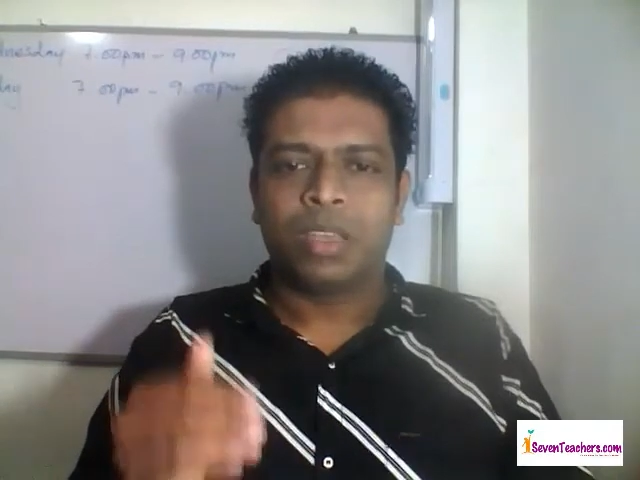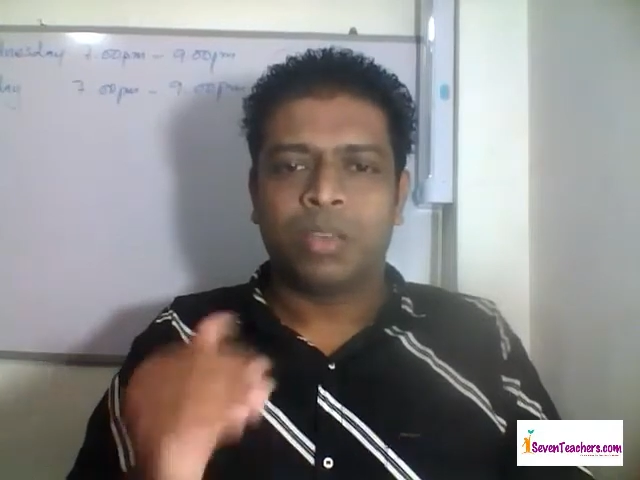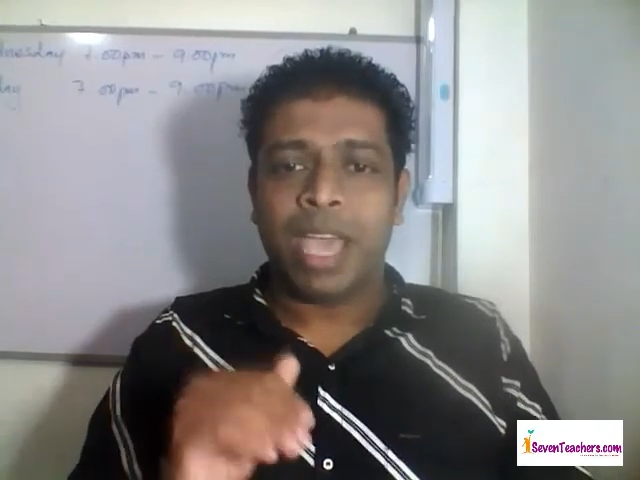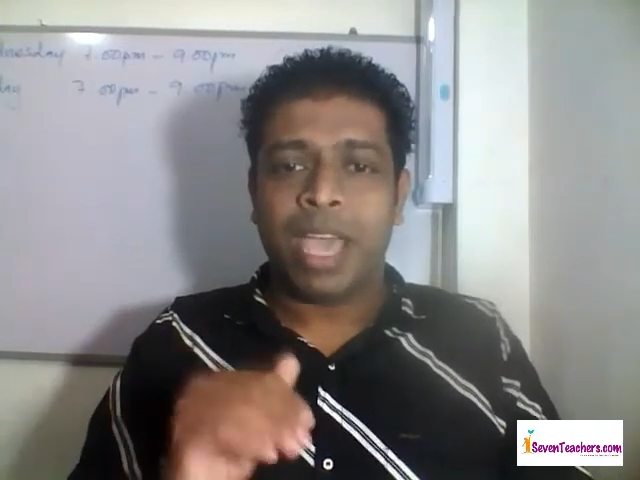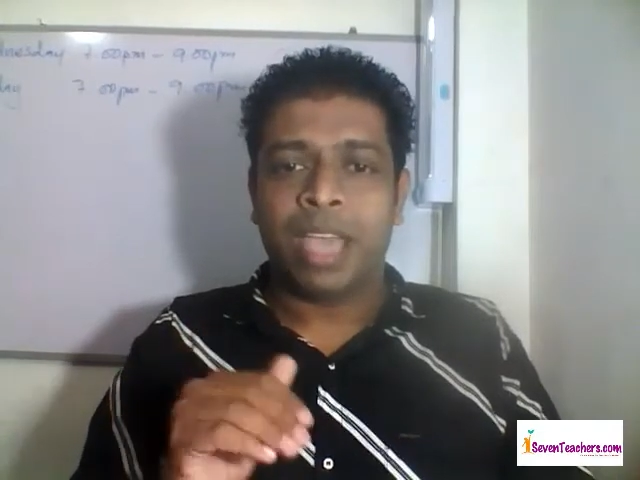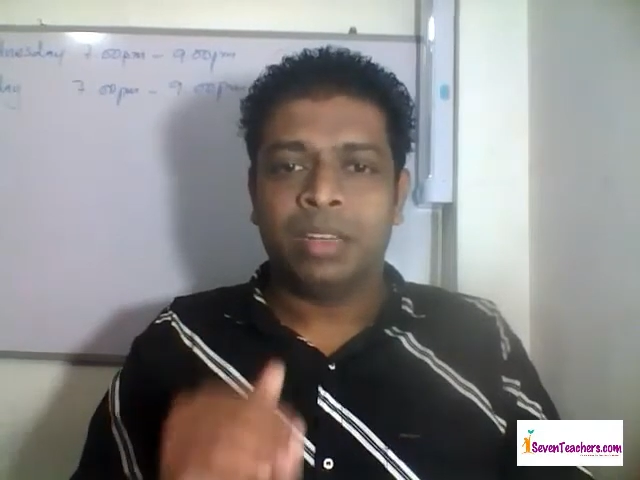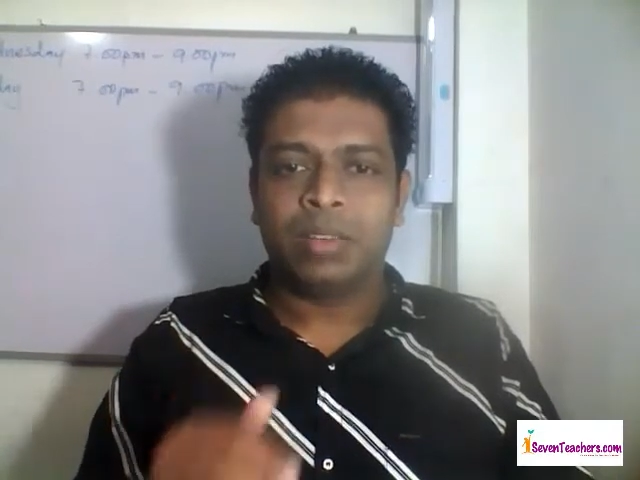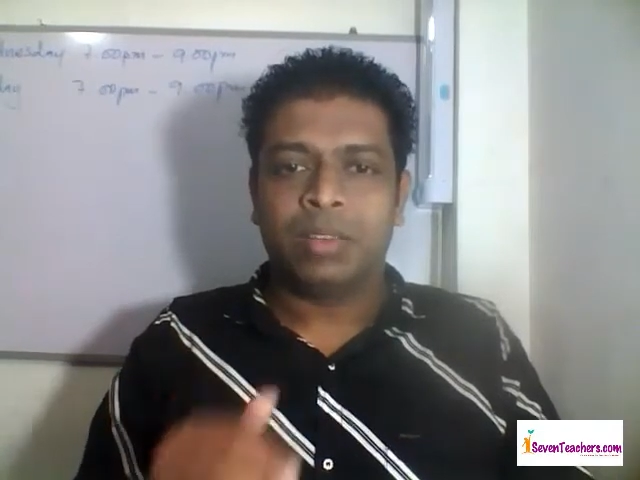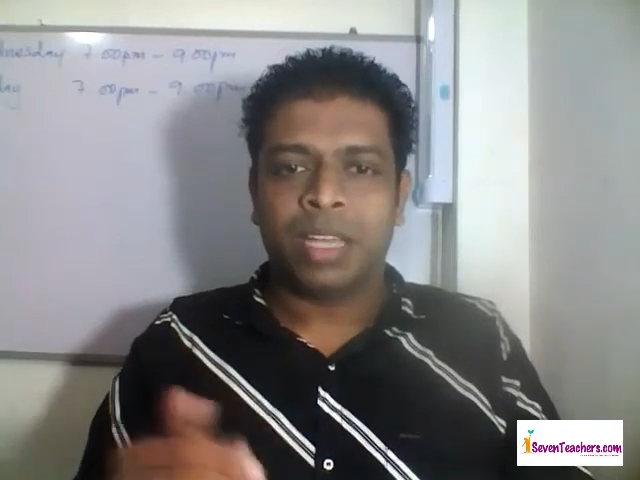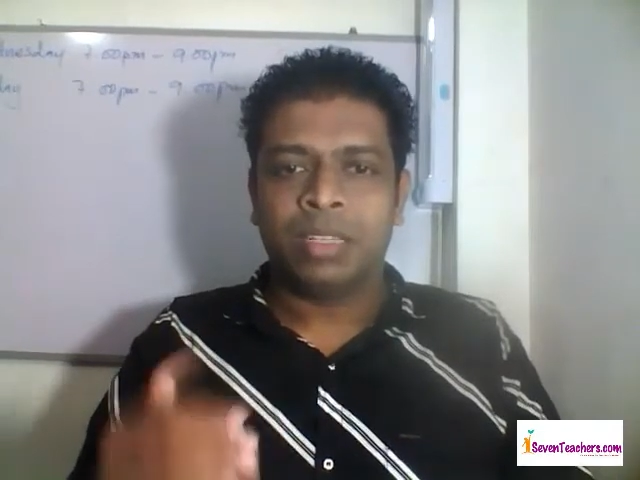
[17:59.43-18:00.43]
a man,
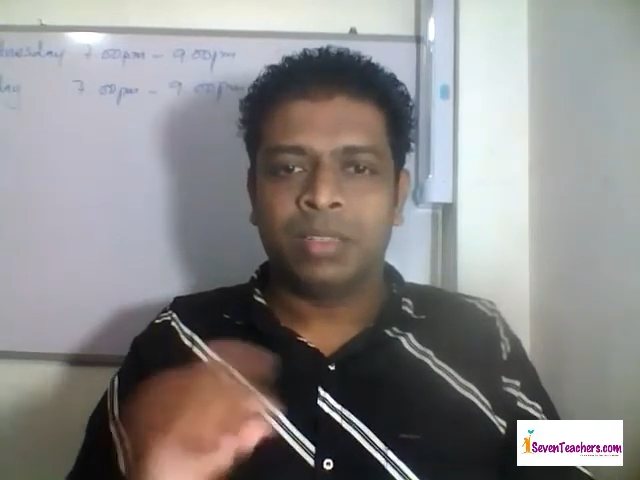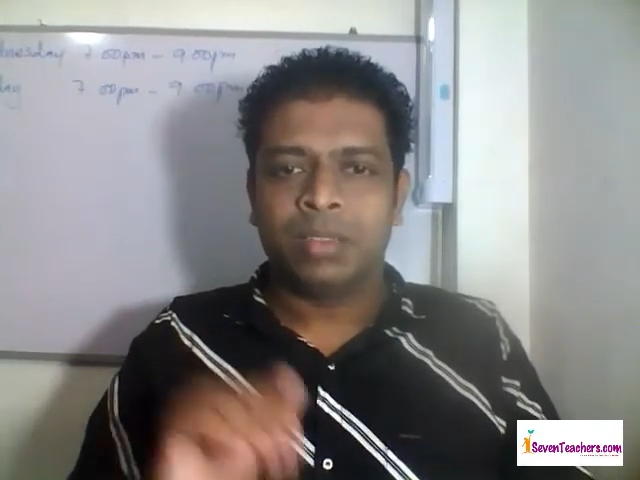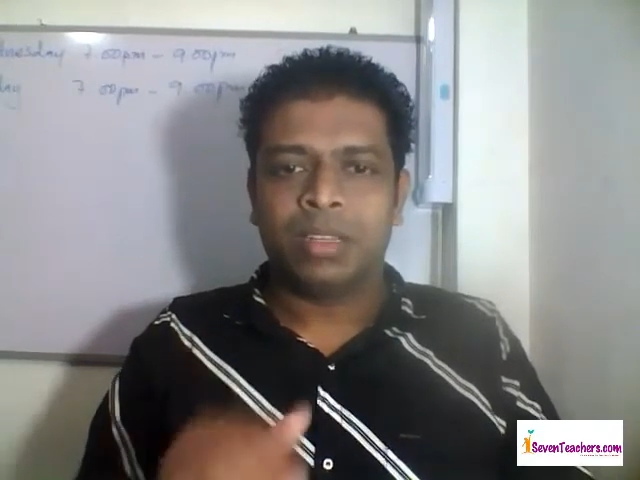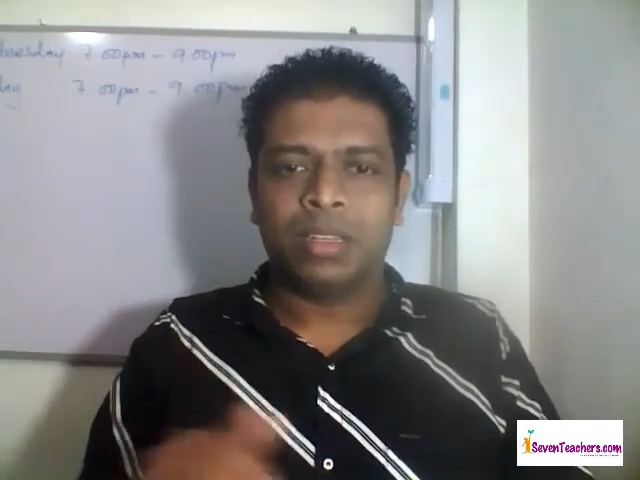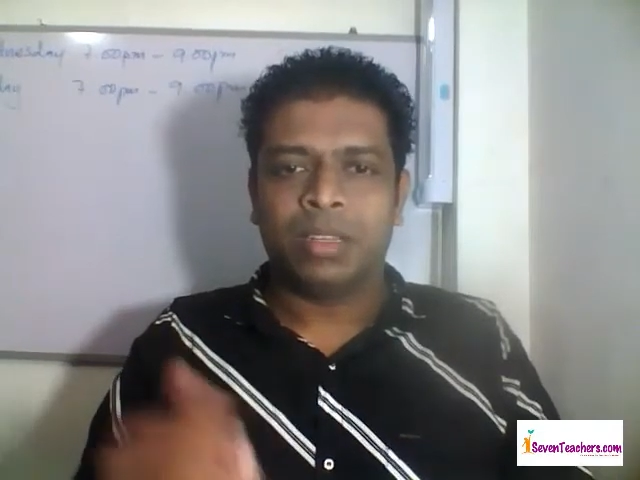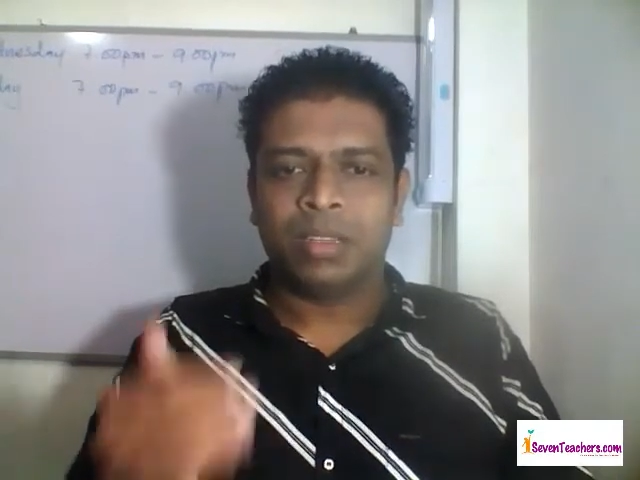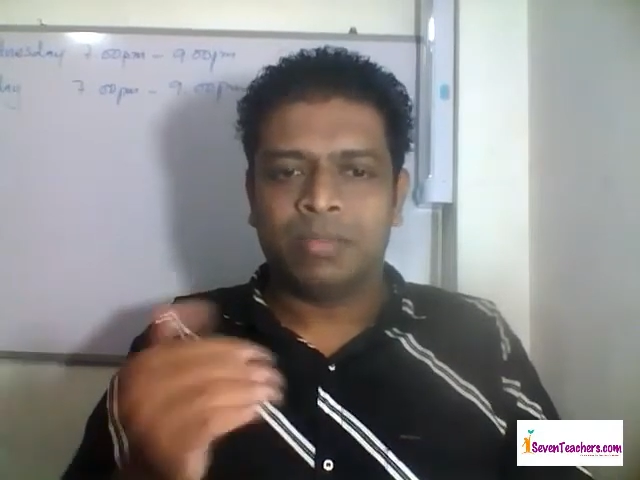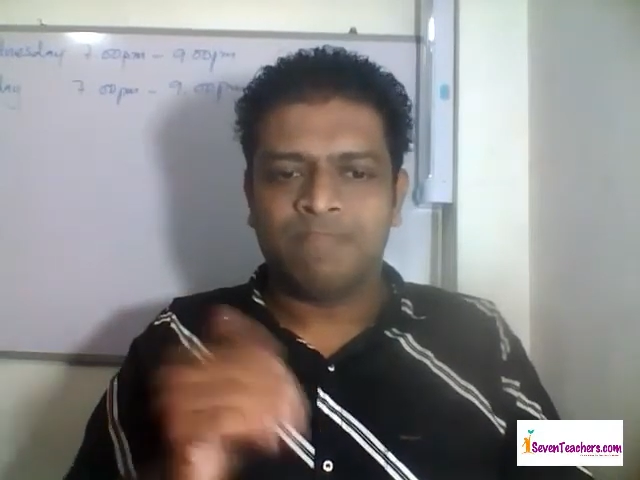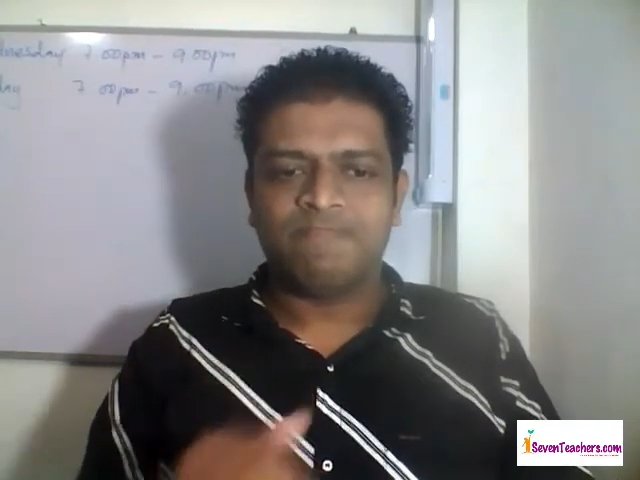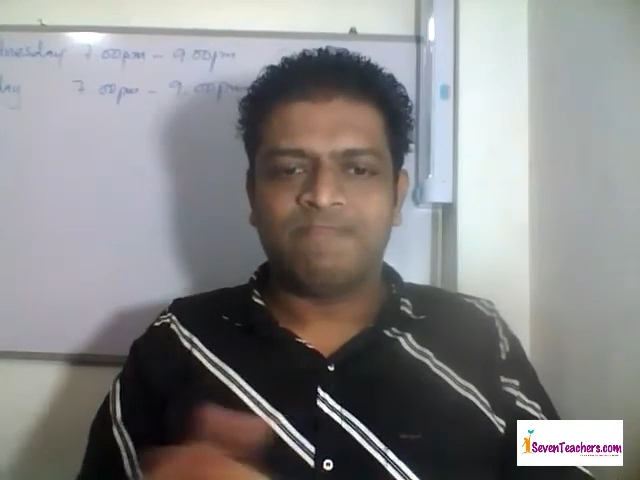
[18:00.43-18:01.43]
right,
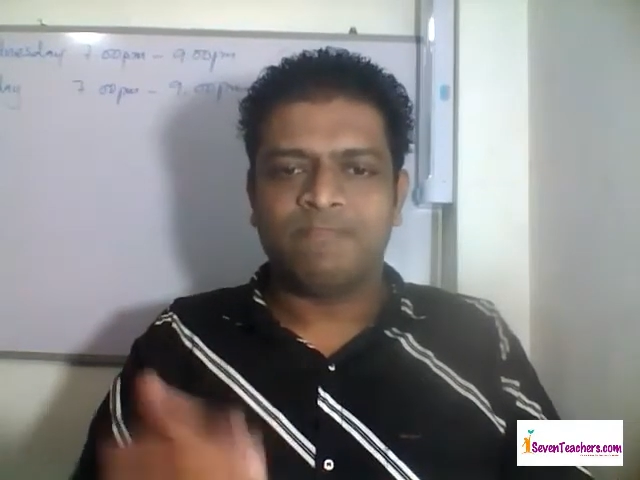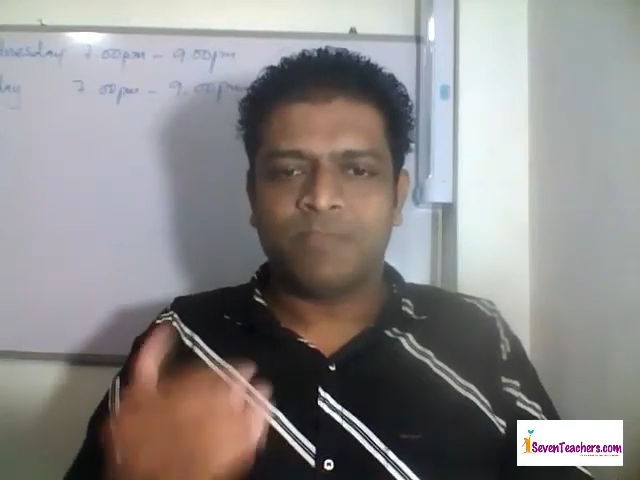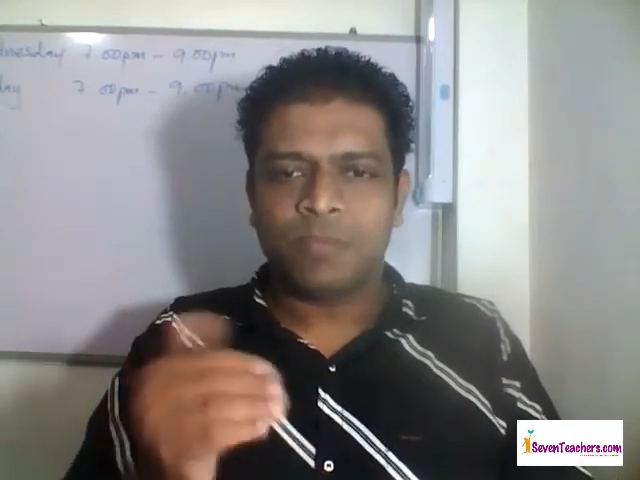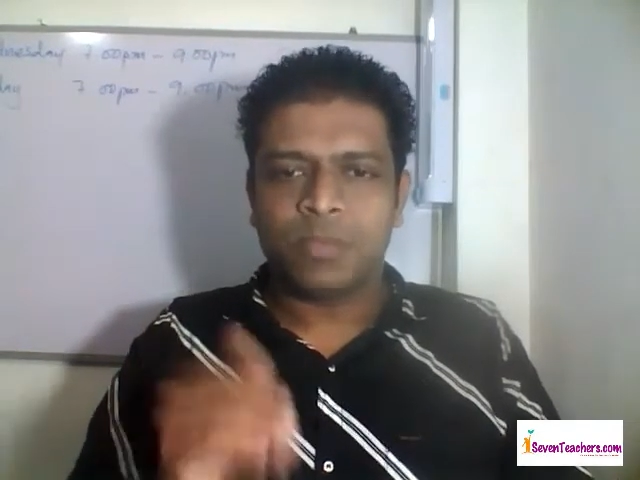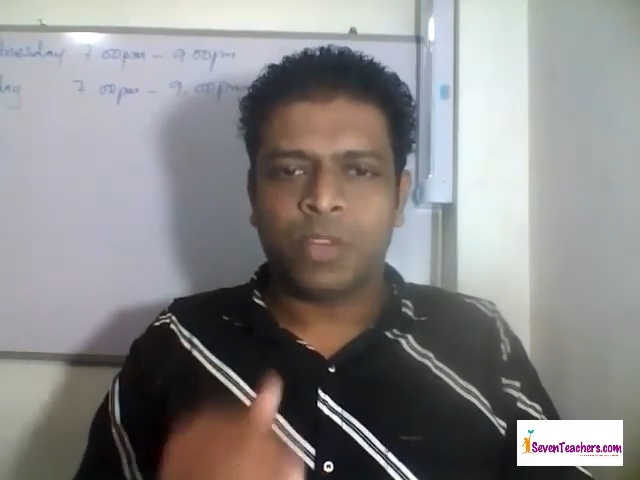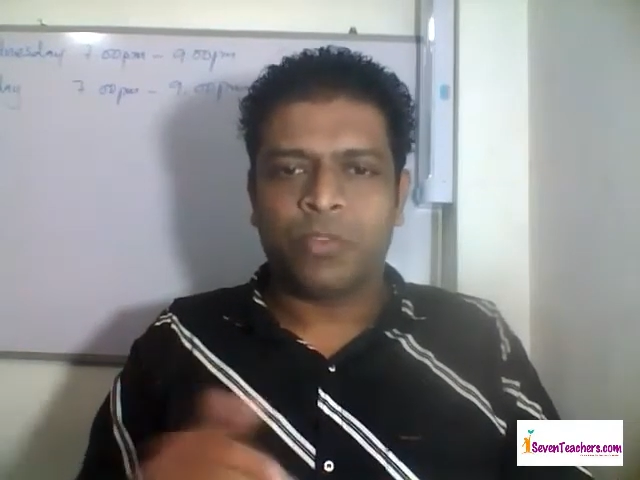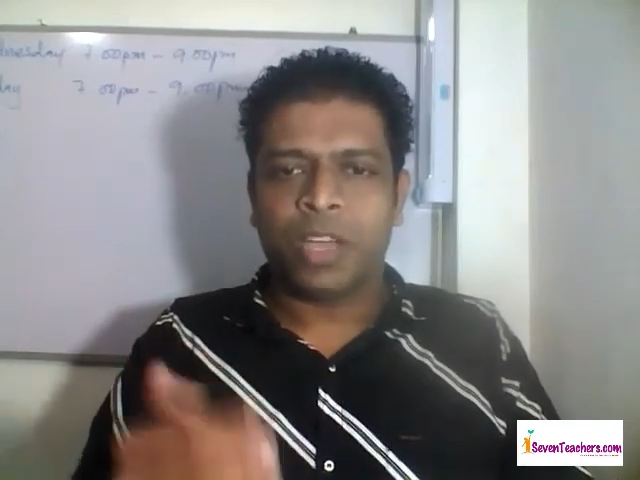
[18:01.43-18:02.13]
of